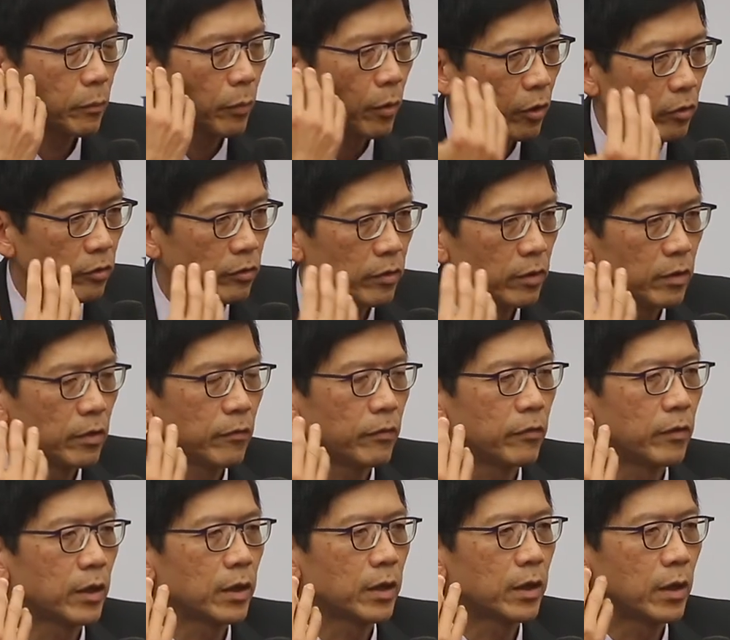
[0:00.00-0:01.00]

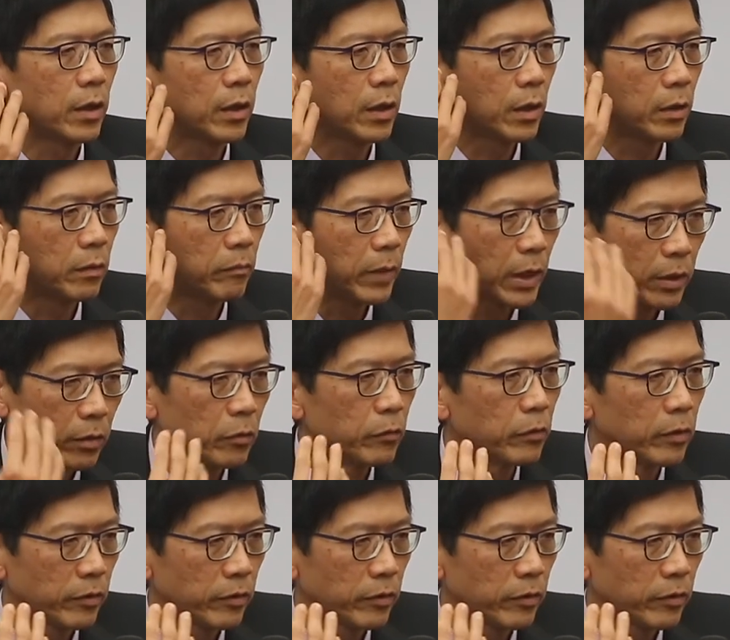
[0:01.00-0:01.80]
positive thinking, and mental